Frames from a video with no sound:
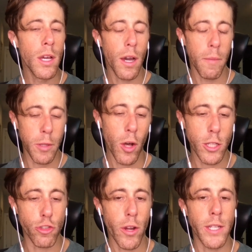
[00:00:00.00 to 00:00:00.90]
Emil
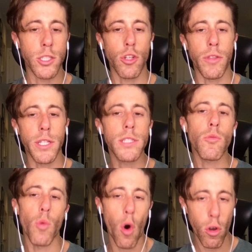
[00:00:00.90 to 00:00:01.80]
Andre is. So this
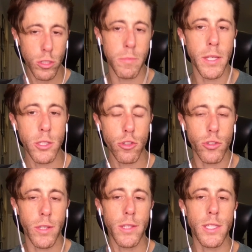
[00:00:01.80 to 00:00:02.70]
will also be
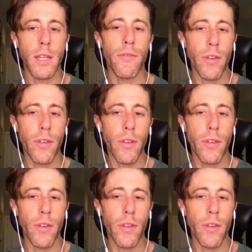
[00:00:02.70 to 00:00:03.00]
interesting to see